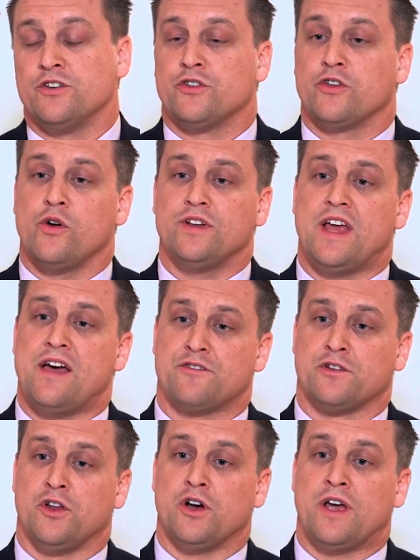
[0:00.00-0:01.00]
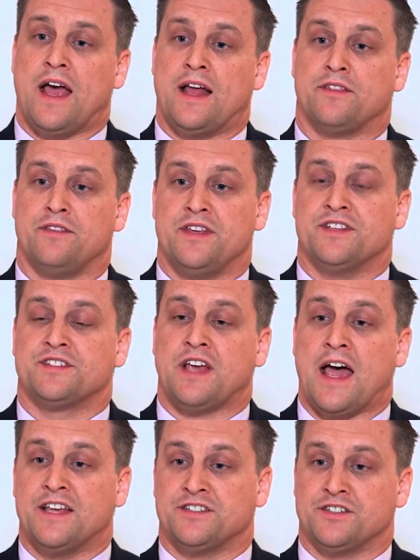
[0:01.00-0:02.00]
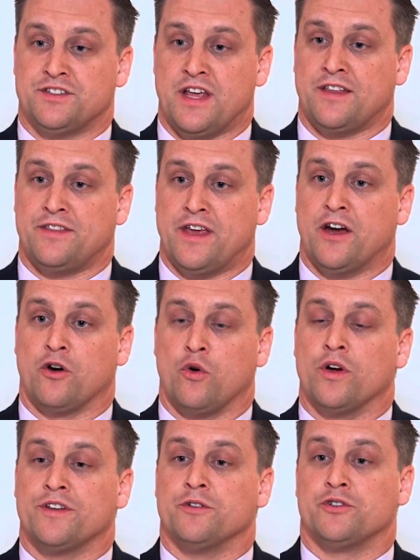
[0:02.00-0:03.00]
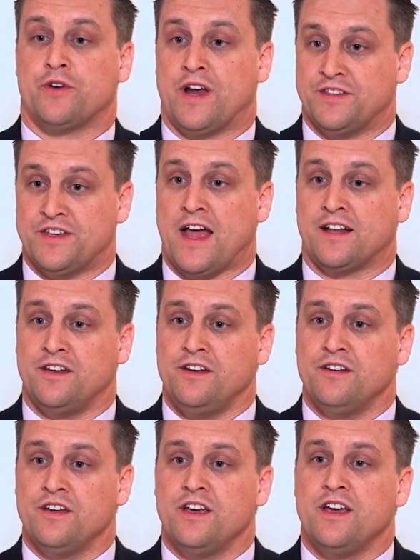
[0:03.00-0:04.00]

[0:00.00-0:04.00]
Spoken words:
So they're going to have to look at the sizes that they are going to transact in,